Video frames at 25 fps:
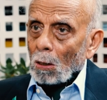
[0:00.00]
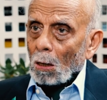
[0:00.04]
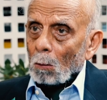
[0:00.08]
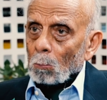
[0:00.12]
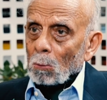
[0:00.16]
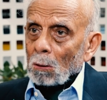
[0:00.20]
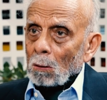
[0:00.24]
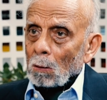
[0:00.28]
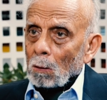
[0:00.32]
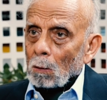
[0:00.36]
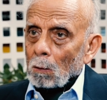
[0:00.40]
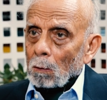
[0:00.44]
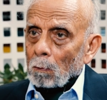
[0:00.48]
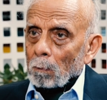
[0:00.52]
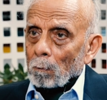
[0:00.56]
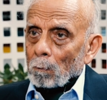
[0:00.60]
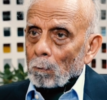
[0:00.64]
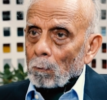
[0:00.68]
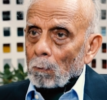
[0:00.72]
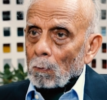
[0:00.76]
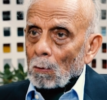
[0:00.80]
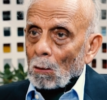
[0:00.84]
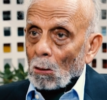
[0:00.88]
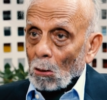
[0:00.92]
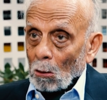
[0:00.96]
army,
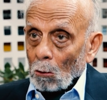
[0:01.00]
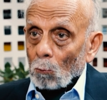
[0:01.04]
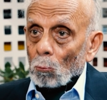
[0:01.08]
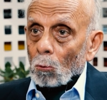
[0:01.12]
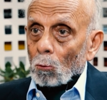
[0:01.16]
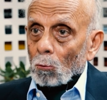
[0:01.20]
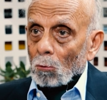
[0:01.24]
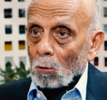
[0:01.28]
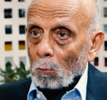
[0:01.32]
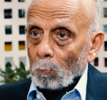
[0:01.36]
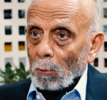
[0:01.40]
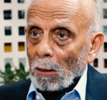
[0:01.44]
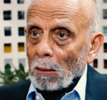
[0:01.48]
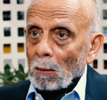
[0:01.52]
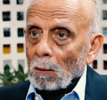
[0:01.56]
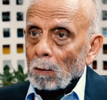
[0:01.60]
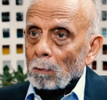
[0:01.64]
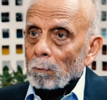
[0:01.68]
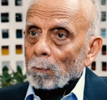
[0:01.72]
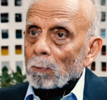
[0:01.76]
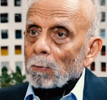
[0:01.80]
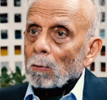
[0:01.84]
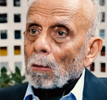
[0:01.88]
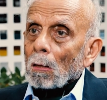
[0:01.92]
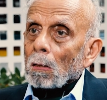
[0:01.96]
equal to the men,
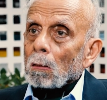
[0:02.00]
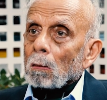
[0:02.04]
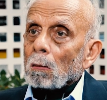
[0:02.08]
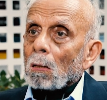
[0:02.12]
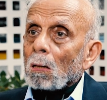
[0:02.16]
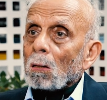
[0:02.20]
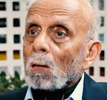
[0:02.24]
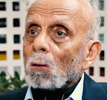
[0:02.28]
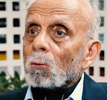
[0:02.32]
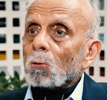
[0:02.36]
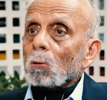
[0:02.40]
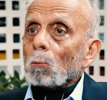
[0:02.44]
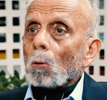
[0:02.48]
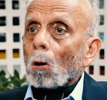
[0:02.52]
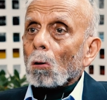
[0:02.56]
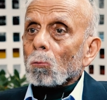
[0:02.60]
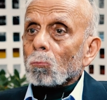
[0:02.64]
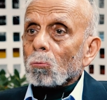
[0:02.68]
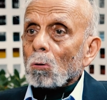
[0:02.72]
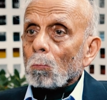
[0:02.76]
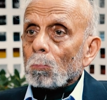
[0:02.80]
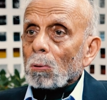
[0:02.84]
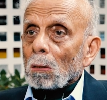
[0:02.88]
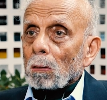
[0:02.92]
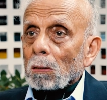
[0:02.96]
then they should
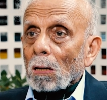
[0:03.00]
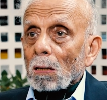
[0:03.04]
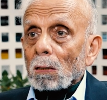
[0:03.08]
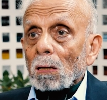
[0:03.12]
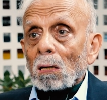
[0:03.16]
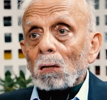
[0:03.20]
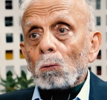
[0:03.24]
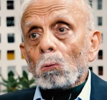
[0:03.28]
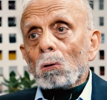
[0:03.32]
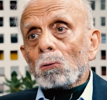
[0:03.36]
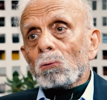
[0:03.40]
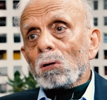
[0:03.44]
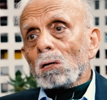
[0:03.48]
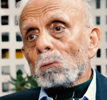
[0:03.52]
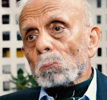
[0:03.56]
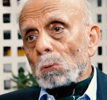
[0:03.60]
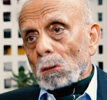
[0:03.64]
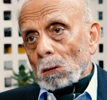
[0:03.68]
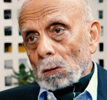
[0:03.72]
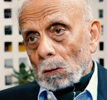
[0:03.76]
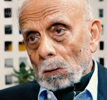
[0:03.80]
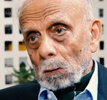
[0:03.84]
also get equal treatment.